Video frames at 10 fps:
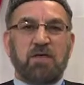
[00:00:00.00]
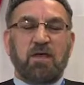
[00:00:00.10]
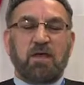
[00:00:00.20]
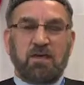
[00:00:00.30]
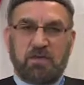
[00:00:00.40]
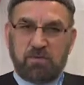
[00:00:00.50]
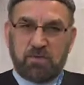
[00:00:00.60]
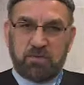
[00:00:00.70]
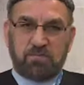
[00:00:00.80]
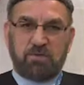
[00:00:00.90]

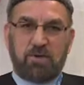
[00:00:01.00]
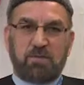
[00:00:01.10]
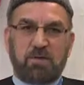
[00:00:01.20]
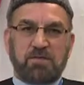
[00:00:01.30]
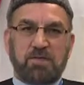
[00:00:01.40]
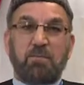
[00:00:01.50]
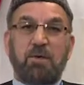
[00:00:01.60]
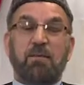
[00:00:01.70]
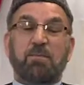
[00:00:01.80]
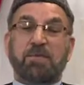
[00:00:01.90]
graduated from
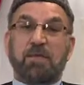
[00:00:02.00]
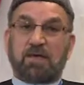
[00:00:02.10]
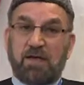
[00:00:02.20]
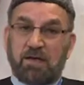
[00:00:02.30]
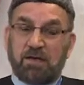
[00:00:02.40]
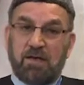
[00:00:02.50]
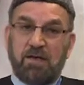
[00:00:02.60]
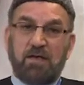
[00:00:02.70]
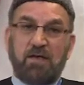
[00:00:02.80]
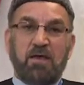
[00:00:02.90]
Jamaat-e-Ahmadiyya,
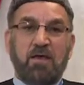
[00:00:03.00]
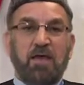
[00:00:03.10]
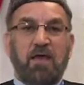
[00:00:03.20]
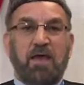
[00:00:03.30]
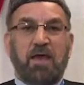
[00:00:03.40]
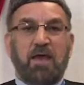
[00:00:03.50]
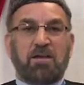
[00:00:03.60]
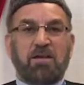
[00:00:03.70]
Canada. And